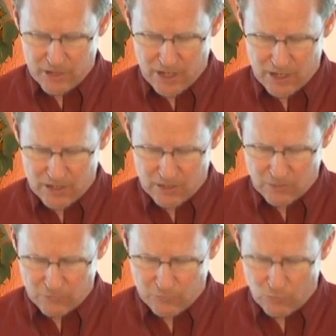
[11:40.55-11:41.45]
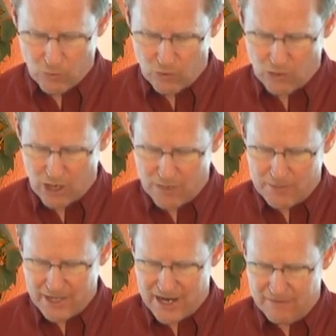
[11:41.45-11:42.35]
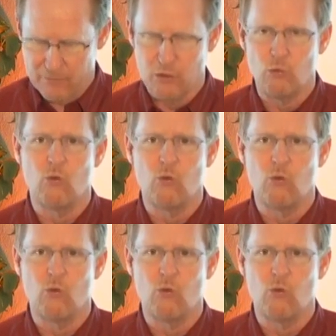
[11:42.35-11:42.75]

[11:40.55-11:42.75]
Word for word: on, or for, or on behalf of the